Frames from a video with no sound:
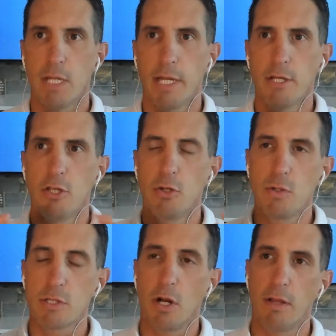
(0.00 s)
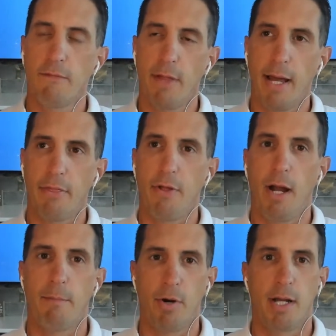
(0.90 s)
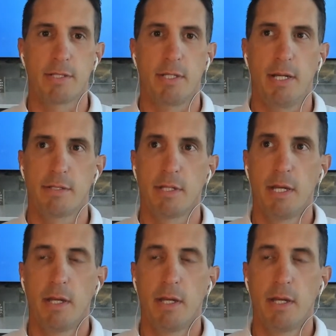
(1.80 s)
And use all of that thought process